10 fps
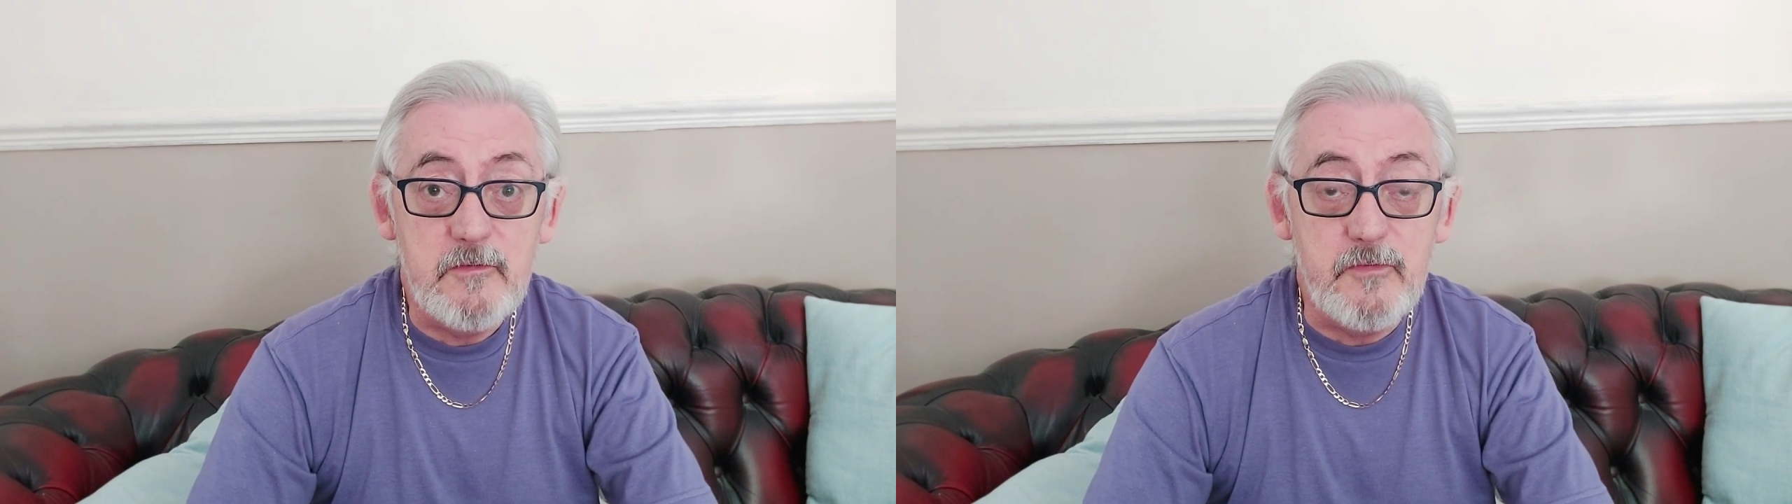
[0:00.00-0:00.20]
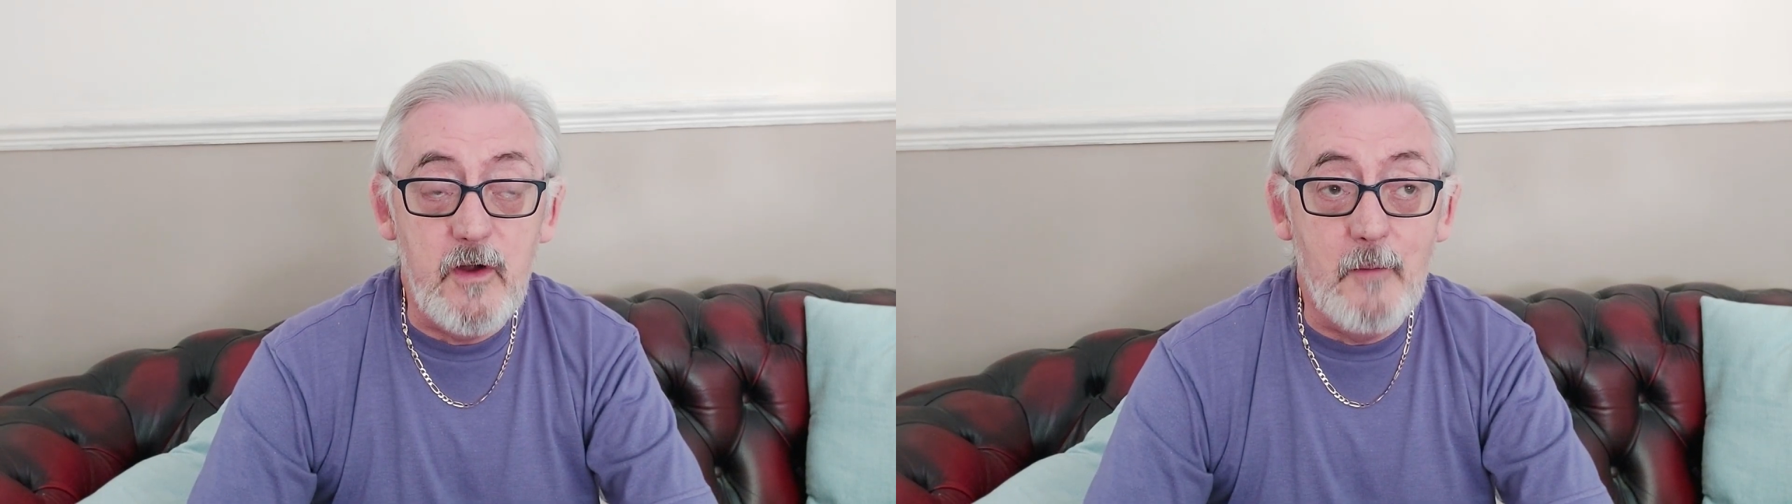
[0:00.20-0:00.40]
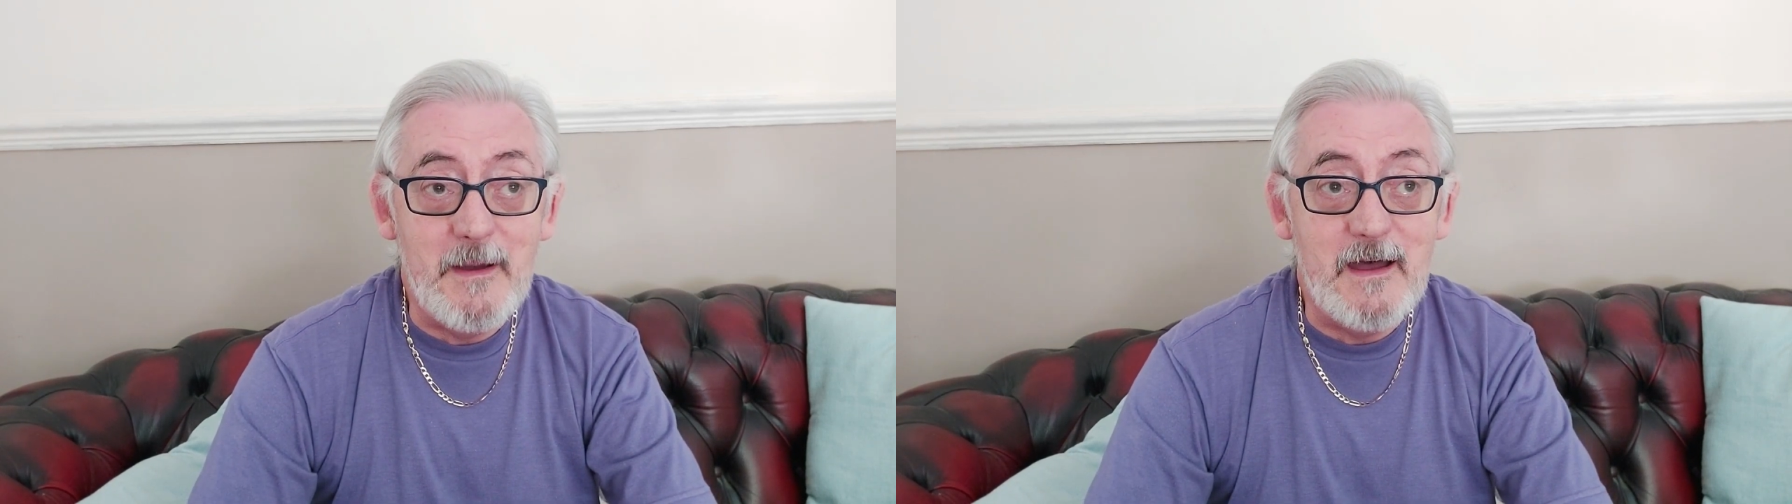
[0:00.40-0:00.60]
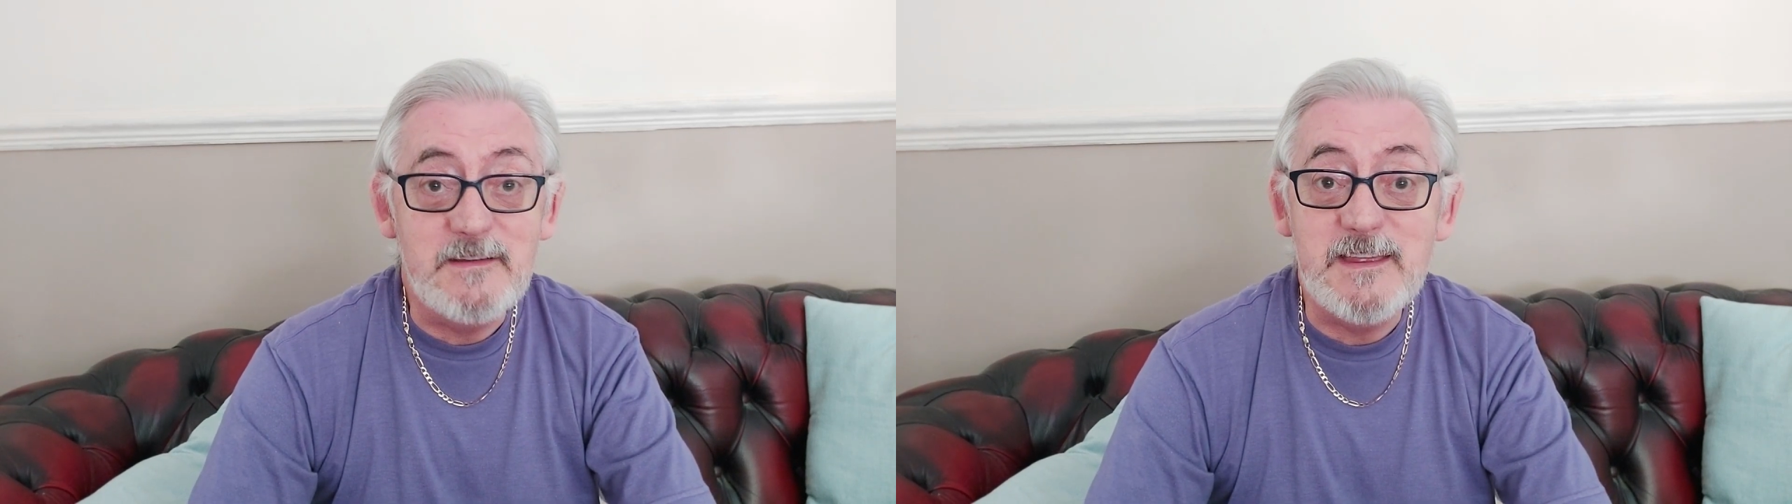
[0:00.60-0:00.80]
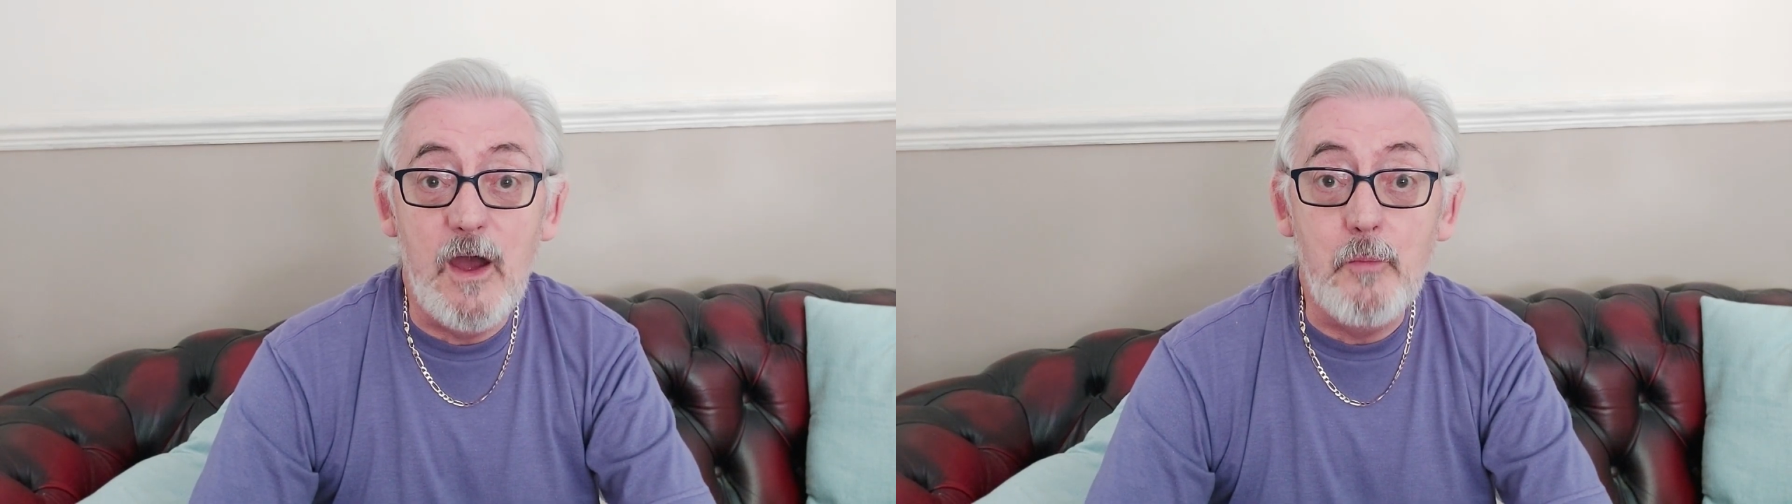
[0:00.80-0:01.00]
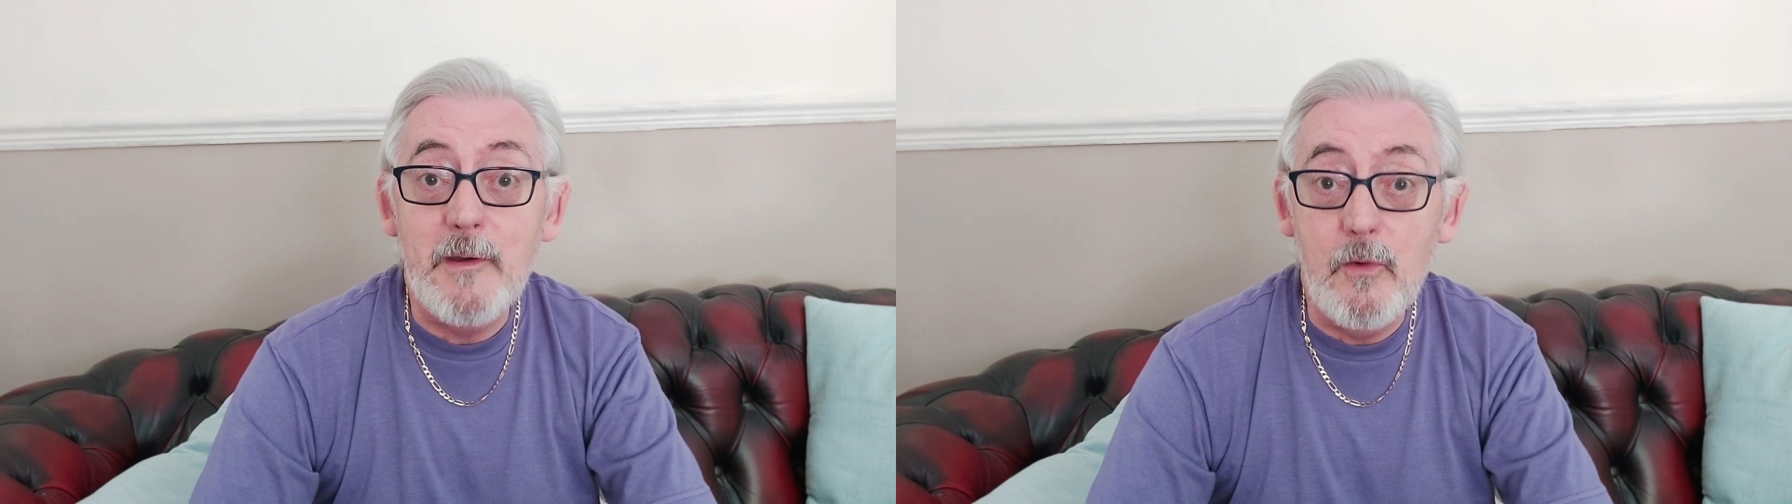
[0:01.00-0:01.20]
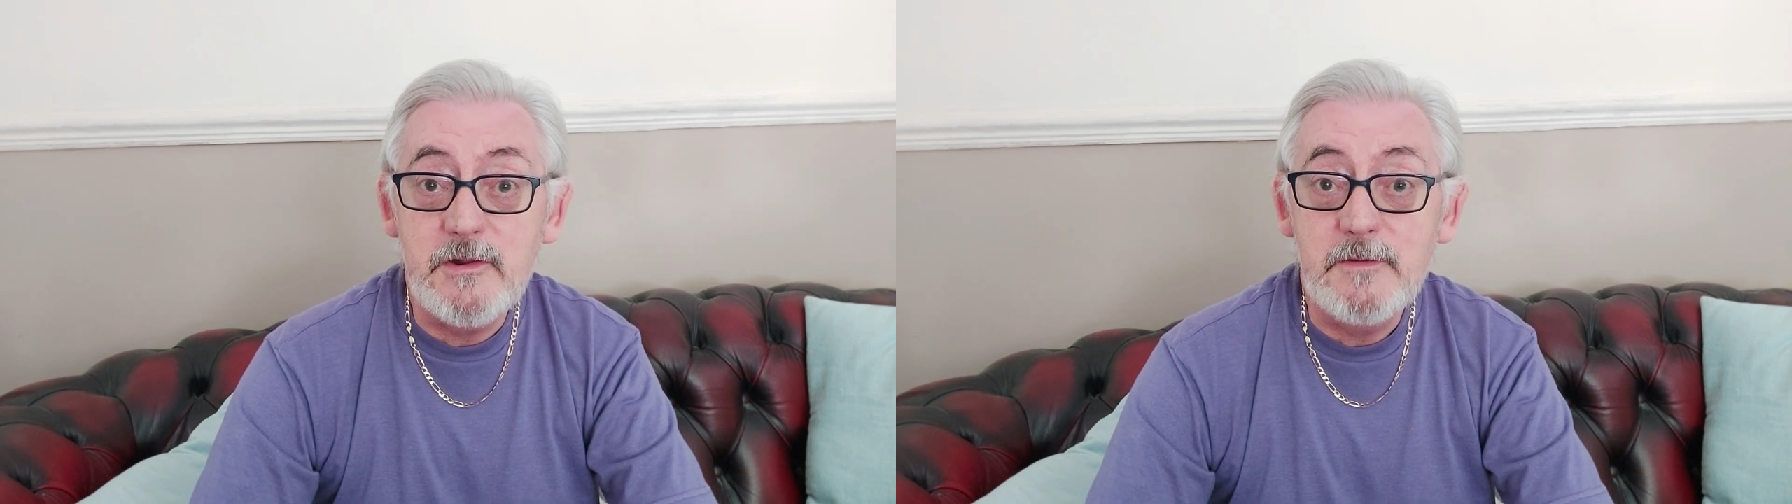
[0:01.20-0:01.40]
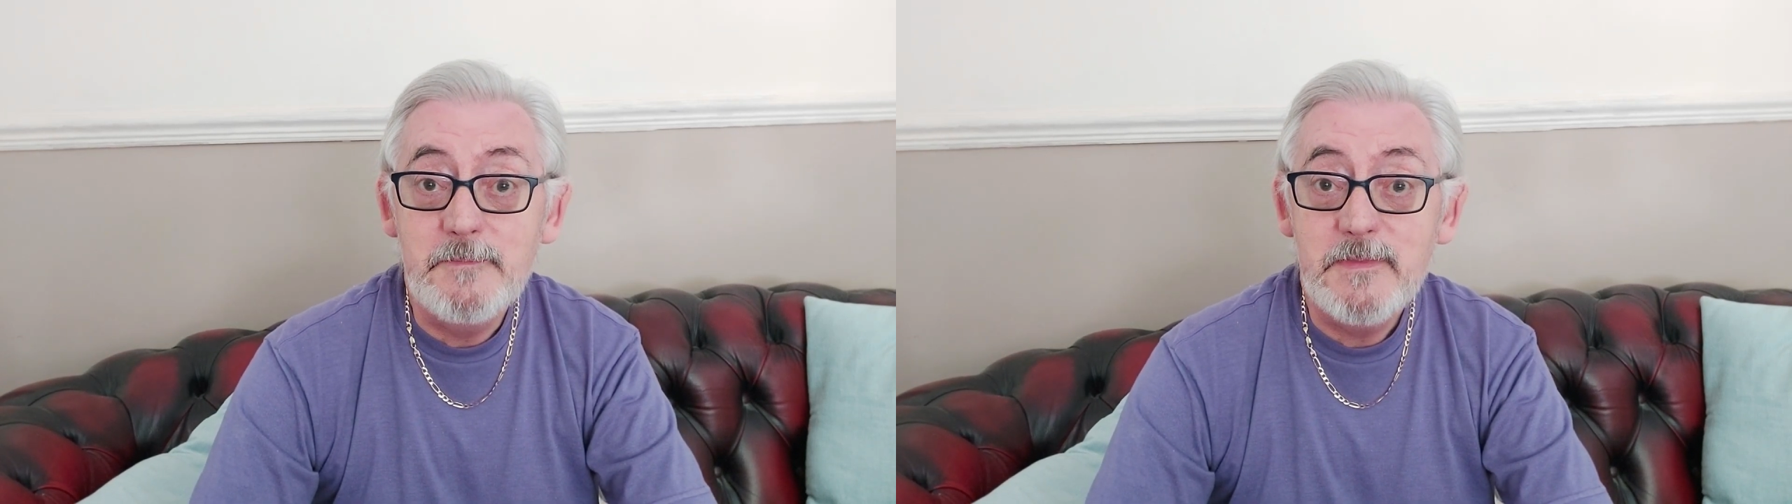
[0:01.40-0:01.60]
from our DO build,